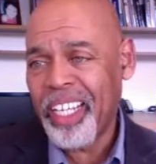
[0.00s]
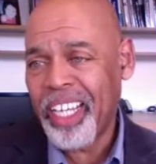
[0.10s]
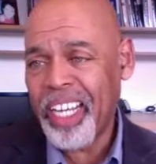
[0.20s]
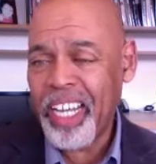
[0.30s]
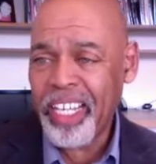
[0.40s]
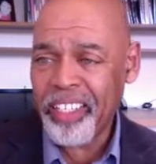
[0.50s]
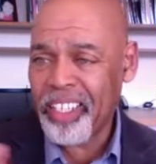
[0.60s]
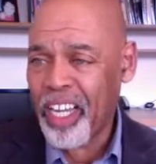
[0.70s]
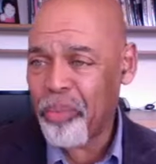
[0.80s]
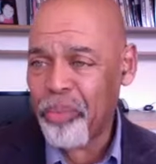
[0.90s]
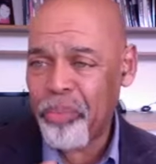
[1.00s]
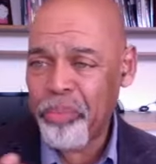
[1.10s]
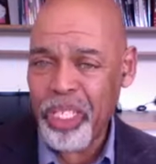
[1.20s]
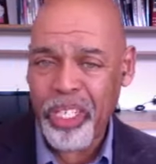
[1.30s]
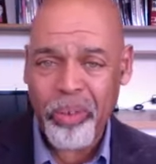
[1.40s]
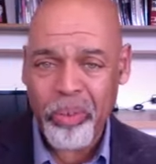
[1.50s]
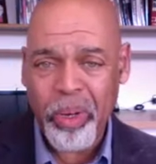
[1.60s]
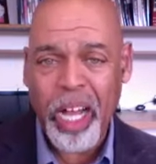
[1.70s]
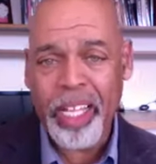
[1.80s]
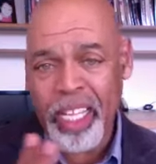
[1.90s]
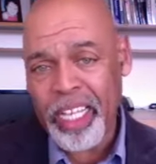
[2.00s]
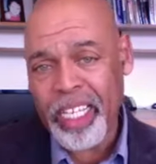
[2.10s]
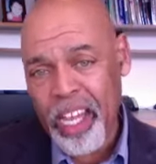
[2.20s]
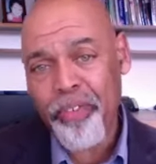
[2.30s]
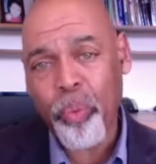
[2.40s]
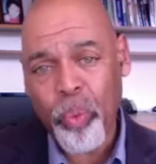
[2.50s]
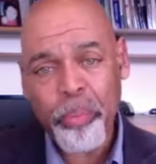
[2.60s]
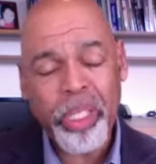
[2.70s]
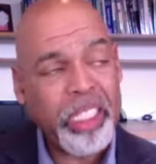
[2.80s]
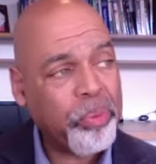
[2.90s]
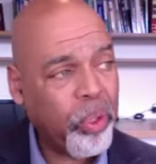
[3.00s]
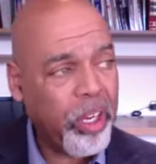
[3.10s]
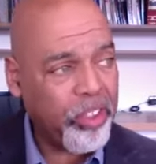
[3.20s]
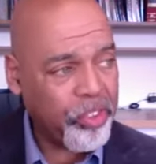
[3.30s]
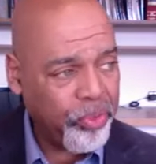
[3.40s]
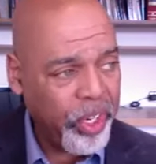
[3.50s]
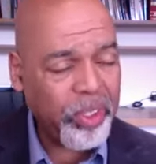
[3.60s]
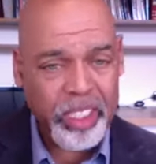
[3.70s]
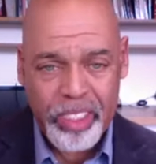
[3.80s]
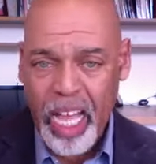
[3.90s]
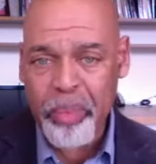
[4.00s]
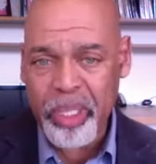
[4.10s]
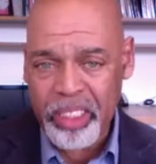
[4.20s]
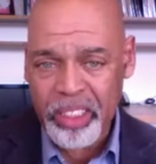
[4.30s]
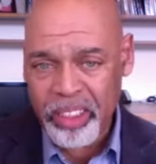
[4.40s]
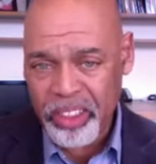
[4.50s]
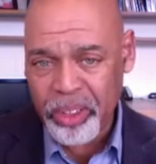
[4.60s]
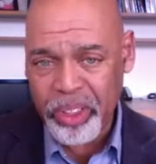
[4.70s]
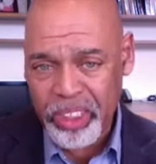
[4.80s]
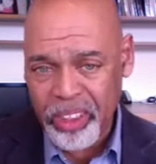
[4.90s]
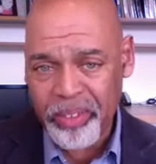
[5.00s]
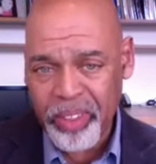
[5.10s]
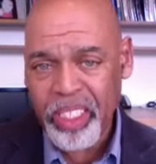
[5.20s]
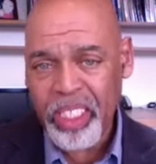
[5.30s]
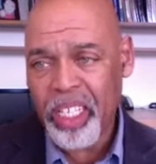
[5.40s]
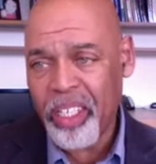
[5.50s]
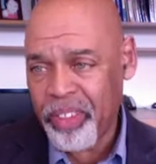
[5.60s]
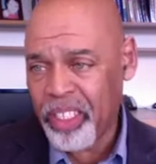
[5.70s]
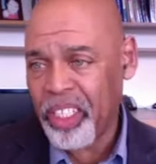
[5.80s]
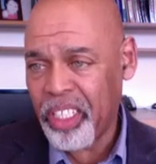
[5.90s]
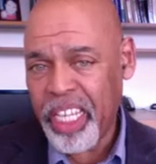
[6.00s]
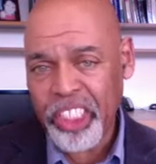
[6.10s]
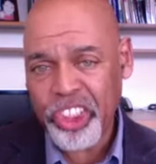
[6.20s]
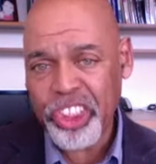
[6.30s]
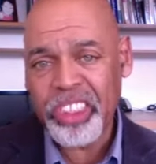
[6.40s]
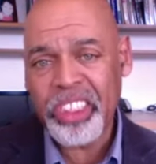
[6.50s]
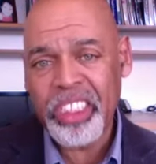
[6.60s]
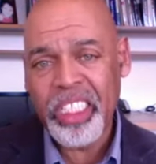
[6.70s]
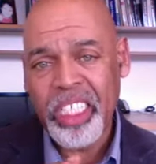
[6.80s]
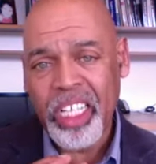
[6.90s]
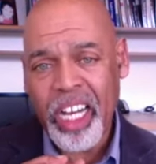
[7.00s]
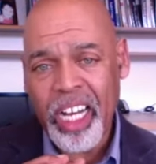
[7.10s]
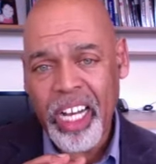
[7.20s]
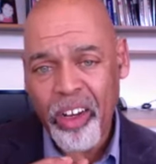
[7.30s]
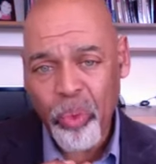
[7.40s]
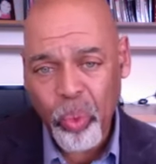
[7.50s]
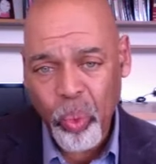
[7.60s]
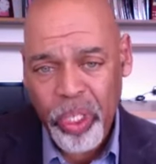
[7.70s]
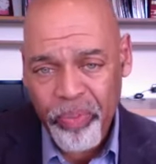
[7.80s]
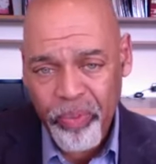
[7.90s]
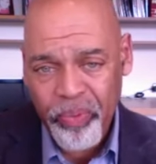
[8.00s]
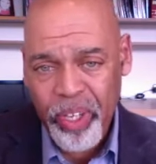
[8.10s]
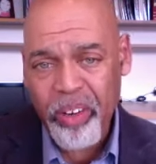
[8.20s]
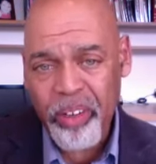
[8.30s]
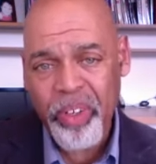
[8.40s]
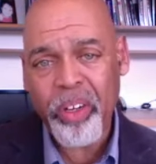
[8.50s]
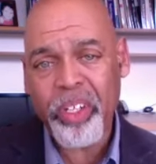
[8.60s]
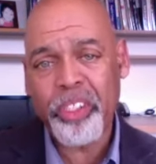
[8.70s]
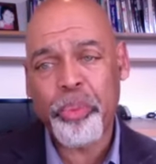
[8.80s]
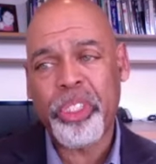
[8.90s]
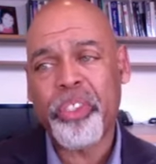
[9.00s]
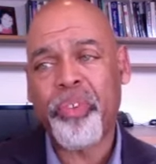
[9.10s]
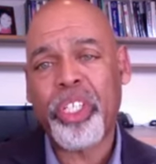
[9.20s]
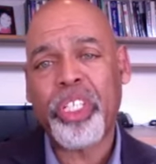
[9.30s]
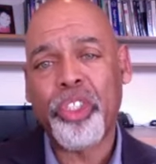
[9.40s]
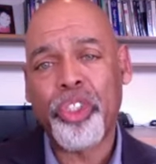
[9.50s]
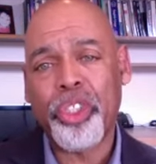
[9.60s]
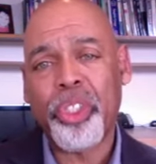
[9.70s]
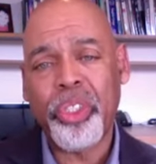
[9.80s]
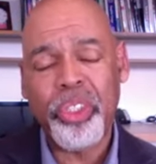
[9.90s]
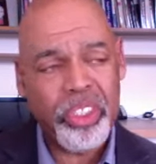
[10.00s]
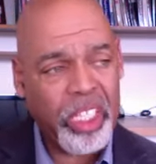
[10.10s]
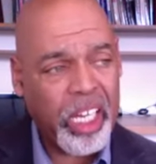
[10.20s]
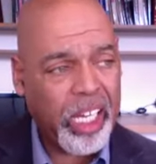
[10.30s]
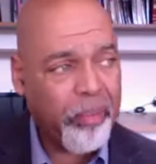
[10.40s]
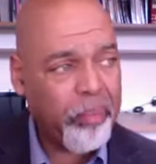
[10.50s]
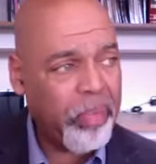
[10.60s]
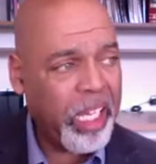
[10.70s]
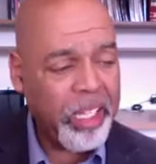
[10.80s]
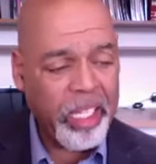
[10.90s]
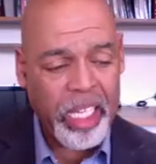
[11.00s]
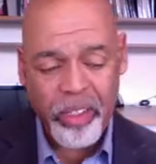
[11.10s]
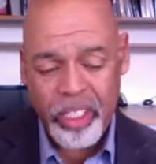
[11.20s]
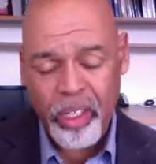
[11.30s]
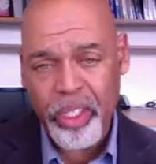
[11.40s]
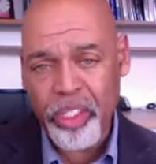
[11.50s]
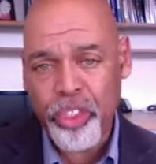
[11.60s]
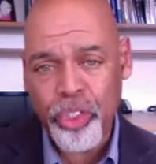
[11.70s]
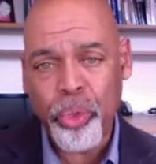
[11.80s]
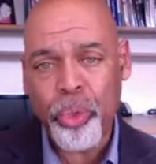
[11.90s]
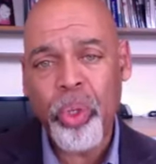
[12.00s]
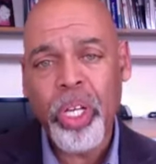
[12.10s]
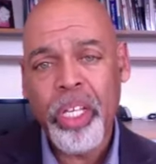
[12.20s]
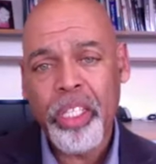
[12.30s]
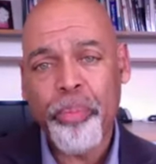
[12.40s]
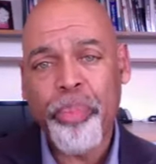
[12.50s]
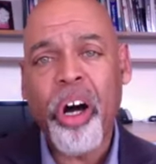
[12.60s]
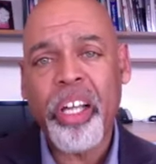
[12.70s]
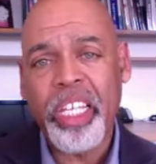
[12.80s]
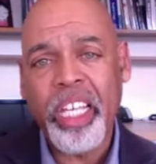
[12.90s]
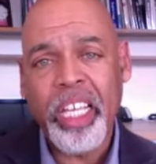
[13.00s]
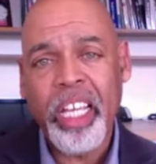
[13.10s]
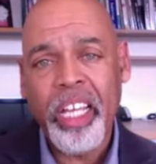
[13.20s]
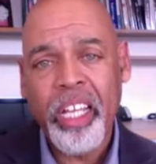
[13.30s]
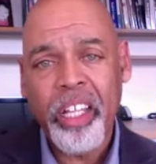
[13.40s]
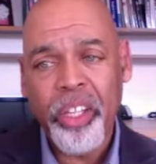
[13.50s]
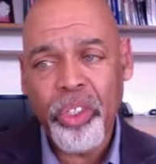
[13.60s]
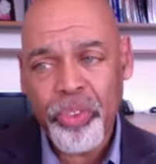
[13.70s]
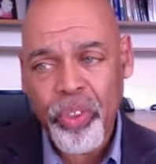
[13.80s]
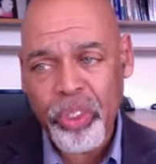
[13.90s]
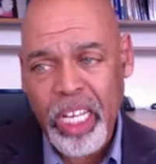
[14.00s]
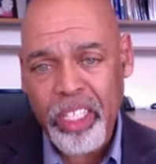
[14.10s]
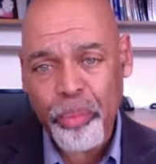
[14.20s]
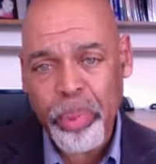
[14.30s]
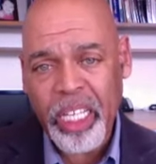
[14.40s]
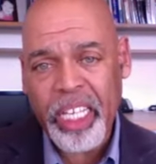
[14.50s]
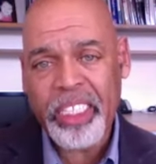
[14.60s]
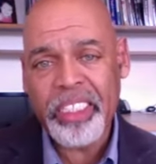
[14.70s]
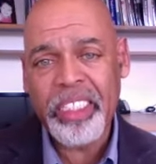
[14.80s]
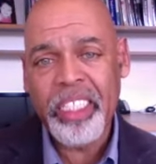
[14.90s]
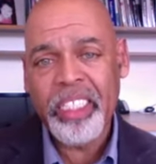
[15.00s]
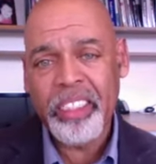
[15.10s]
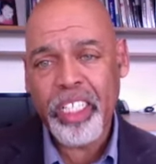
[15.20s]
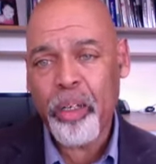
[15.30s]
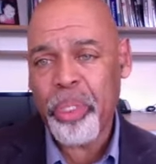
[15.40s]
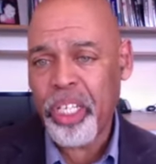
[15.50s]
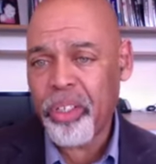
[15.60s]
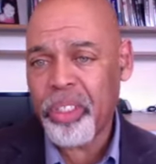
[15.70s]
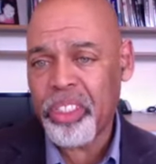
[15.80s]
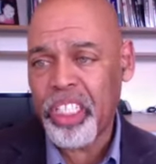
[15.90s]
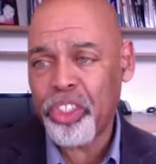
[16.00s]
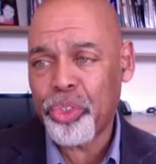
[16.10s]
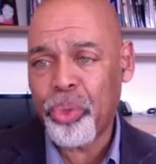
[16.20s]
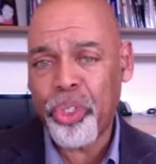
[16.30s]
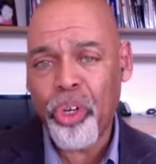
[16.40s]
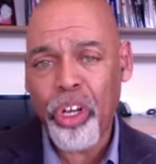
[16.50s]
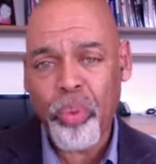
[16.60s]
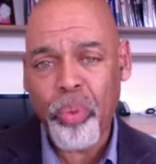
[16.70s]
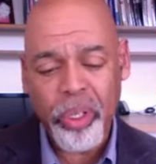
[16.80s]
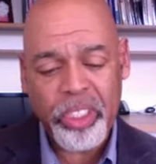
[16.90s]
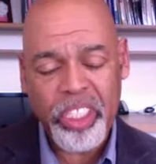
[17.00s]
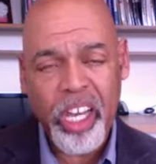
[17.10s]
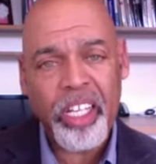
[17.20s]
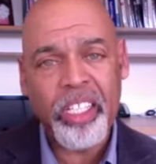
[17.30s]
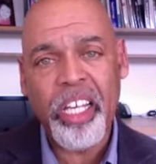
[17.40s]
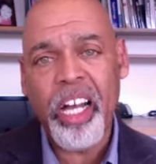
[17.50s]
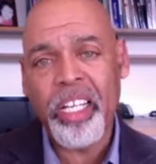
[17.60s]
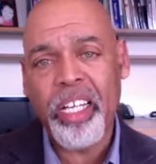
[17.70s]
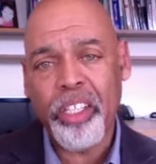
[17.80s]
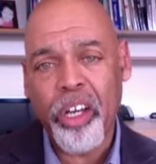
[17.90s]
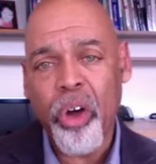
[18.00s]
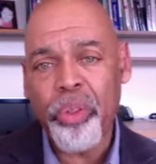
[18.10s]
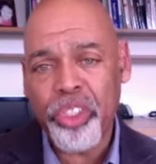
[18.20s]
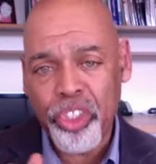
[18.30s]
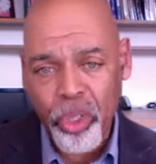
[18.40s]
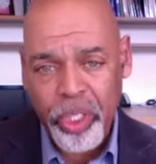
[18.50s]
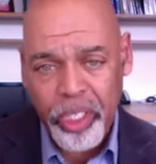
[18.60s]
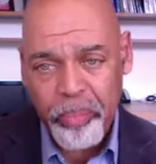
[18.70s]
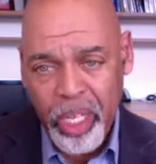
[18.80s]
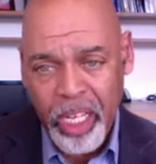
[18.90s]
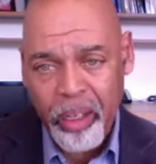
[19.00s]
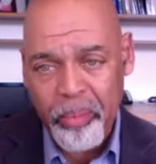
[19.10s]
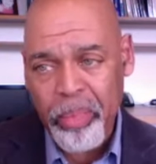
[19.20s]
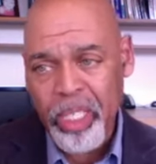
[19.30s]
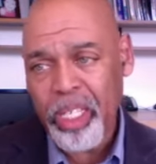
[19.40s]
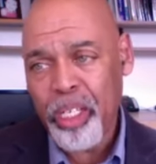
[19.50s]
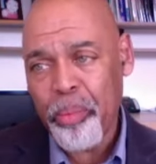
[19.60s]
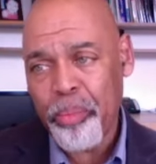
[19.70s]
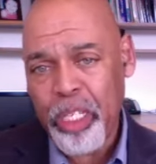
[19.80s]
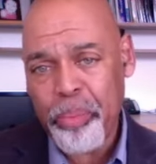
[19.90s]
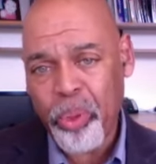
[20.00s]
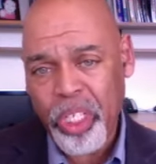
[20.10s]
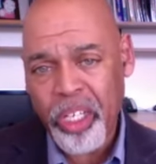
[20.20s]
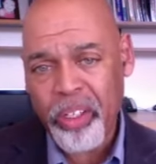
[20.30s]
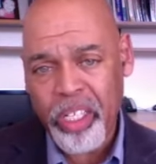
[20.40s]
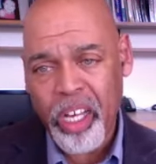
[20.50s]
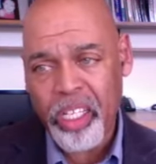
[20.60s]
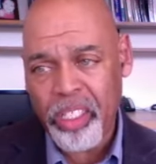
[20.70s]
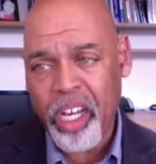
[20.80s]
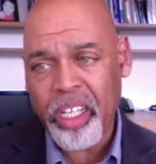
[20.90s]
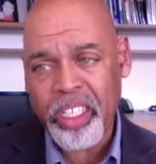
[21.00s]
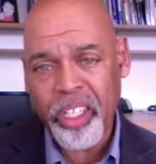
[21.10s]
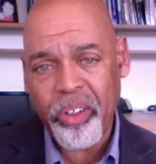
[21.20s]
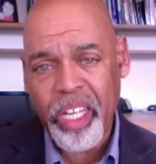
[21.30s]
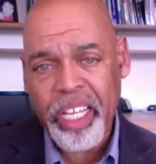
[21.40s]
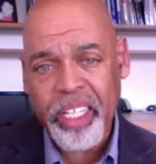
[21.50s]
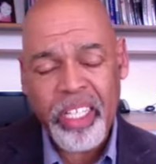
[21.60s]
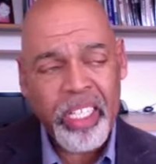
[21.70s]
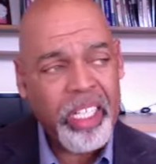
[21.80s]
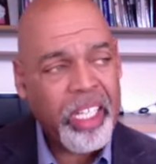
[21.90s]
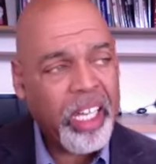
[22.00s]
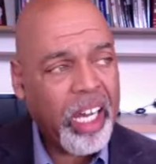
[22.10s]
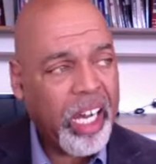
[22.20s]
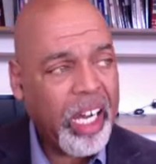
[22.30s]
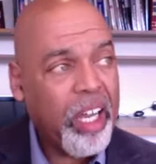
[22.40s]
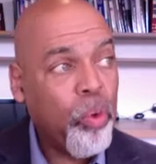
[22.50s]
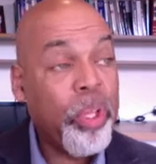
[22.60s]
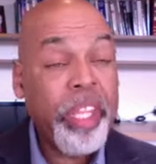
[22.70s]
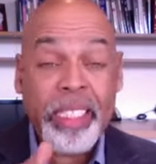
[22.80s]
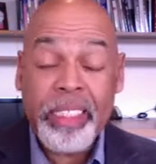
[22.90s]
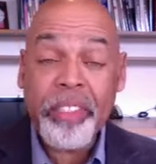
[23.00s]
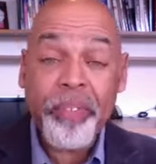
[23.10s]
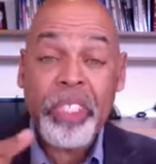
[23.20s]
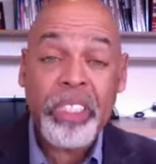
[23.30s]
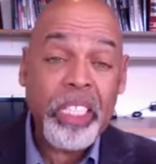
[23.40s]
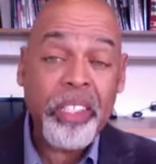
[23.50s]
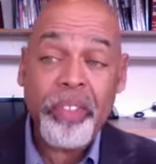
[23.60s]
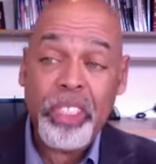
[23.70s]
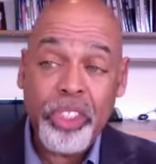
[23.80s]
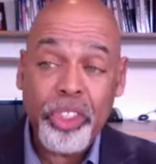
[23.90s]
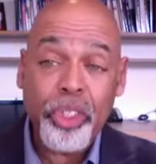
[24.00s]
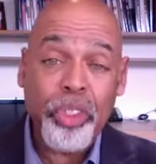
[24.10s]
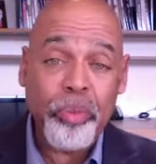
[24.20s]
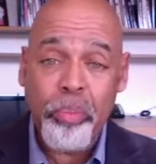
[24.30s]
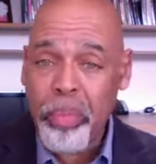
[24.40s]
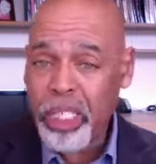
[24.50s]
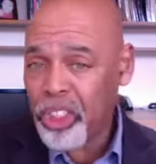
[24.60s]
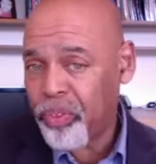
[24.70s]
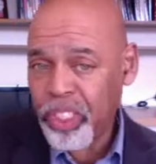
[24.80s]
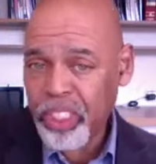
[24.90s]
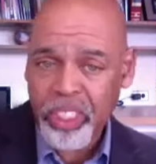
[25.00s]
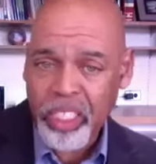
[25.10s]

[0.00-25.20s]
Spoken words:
and I had come, I came from one place where there's fairly dominant series of Indian nations with very, very specific concerns, and they, the Sioux, the Pawnee, those folks out in the plains, to come here to central New York, where it's the Onondaga, the Haudenosaunee people here, the Onondaga, the Oneida, with a different set of concerns, much of it